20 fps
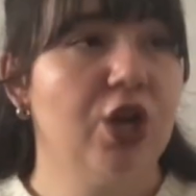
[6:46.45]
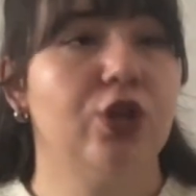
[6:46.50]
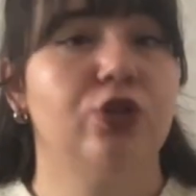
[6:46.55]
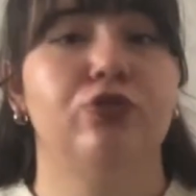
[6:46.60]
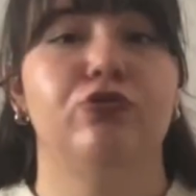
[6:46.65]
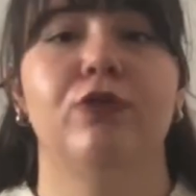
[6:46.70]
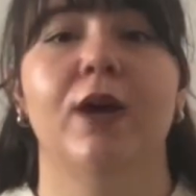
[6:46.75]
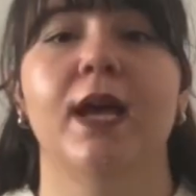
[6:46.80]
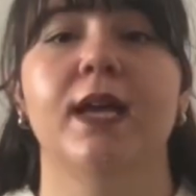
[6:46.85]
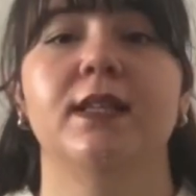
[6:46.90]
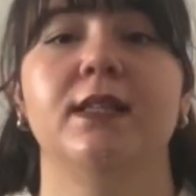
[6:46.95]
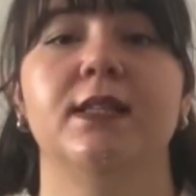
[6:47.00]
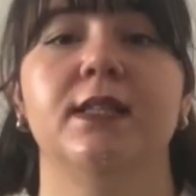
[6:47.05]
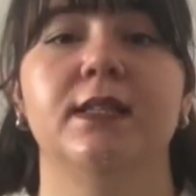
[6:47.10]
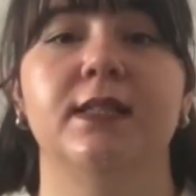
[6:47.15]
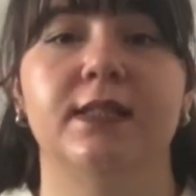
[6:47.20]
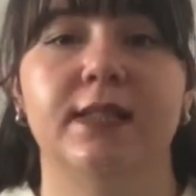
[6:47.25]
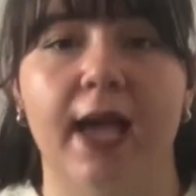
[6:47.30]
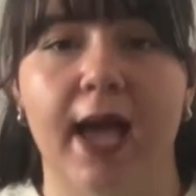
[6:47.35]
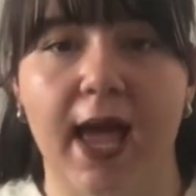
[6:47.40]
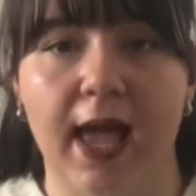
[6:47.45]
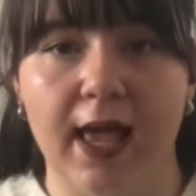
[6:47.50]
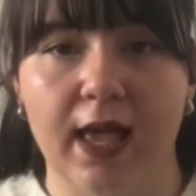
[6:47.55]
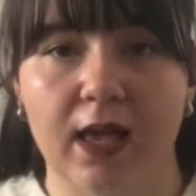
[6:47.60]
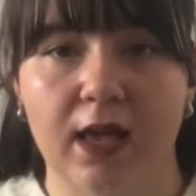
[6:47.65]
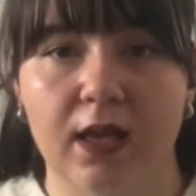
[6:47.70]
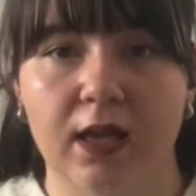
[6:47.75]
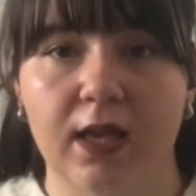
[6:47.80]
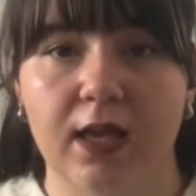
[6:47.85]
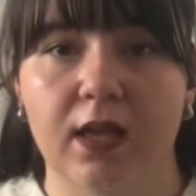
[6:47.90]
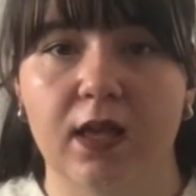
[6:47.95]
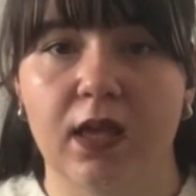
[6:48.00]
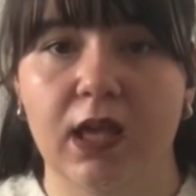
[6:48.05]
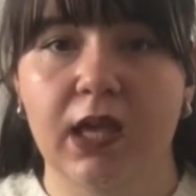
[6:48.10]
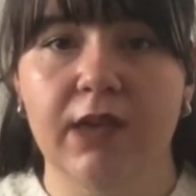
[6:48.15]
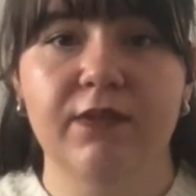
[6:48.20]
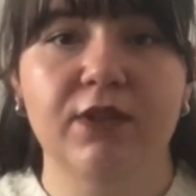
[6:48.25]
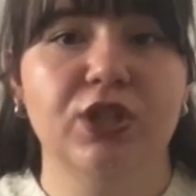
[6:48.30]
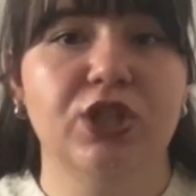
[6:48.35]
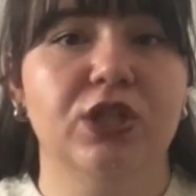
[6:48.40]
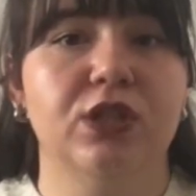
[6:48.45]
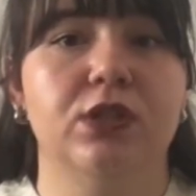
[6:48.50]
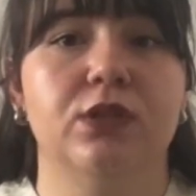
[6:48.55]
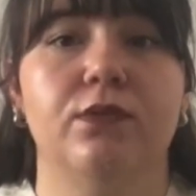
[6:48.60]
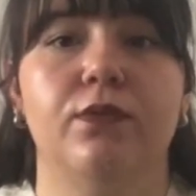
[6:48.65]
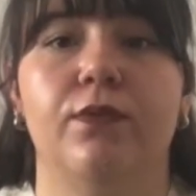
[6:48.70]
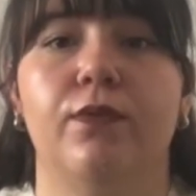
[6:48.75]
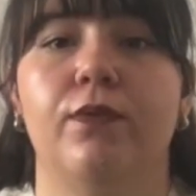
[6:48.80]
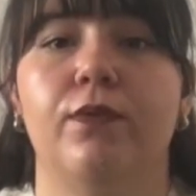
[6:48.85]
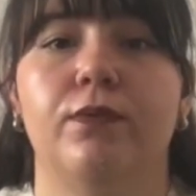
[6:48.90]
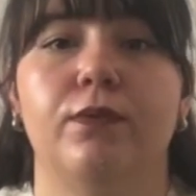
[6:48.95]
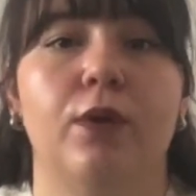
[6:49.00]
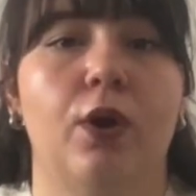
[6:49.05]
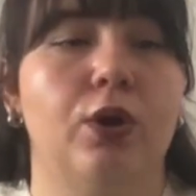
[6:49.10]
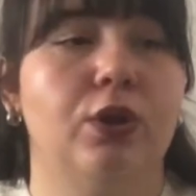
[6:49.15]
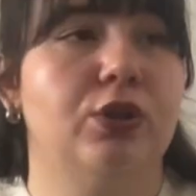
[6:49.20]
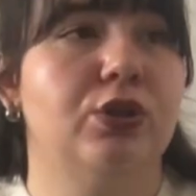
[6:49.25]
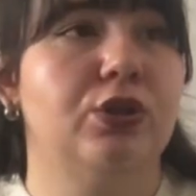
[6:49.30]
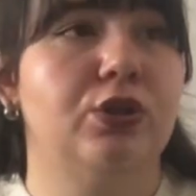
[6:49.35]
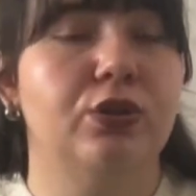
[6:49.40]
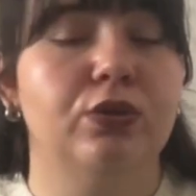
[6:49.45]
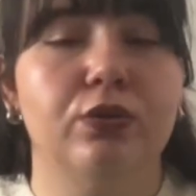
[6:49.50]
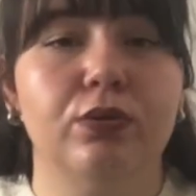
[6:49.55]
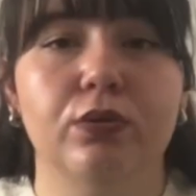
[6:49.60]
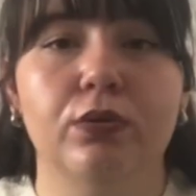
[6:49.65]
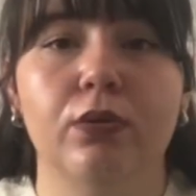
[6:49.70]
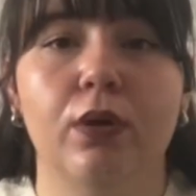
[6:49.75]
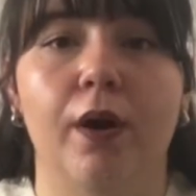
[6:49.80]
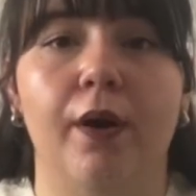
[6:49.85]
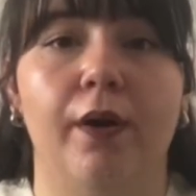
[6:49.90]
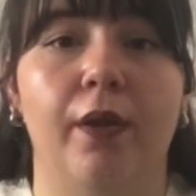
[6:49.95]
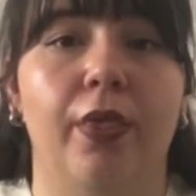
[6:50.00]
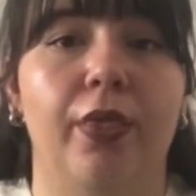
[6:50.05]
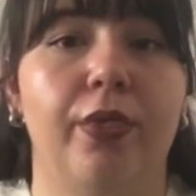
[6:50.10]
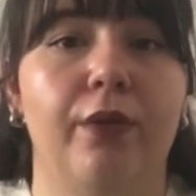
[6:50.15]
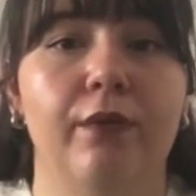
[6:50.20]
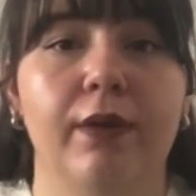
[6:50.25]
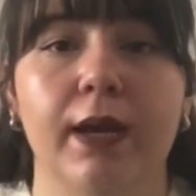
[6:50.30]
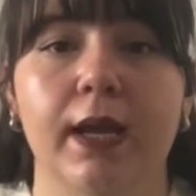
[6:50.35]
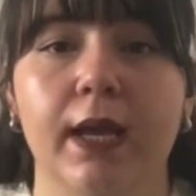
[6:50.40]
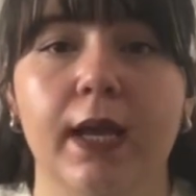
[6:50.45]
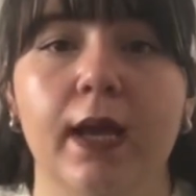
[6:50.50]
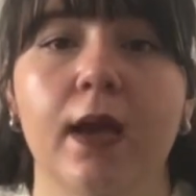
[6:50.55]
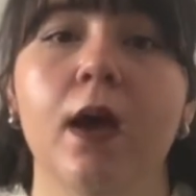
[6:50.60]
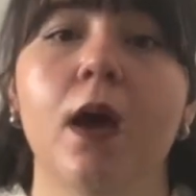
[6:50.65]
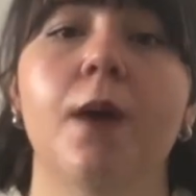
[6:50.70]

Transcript: Try it today, even just for 2 or 3